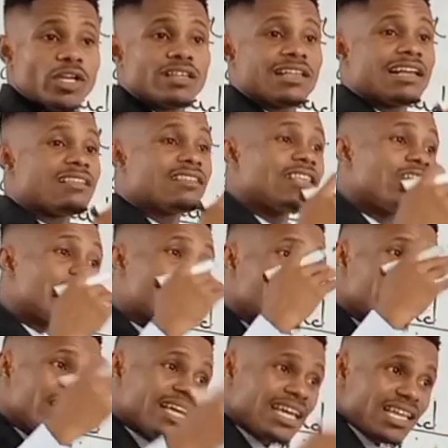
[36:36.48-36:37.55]
But it's as if
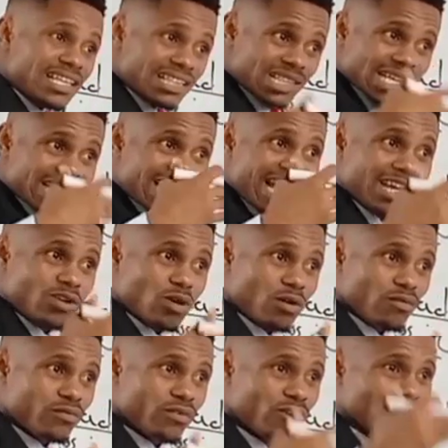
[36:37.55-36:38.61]
the A is a kind
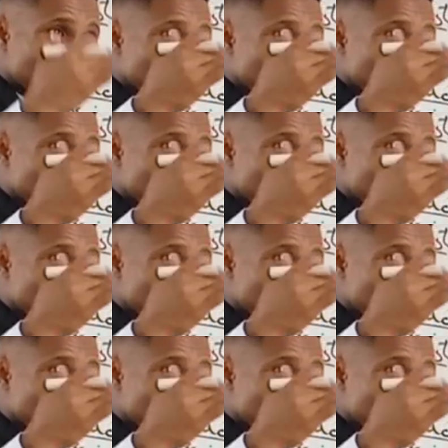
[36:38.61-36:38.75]
of